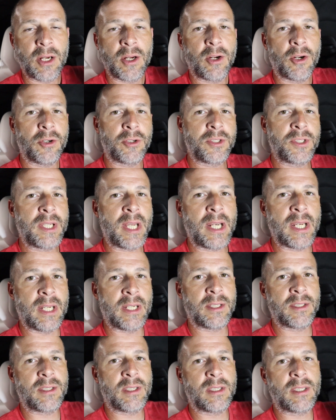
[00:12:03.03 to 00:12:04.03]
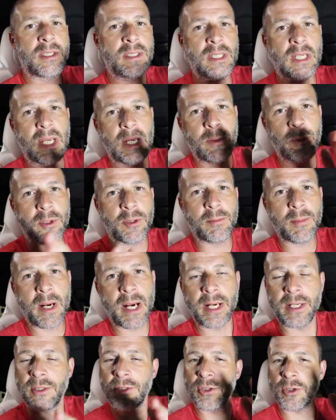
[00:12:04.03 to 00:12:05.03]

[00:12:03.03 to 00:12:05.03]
her settings stay with mine.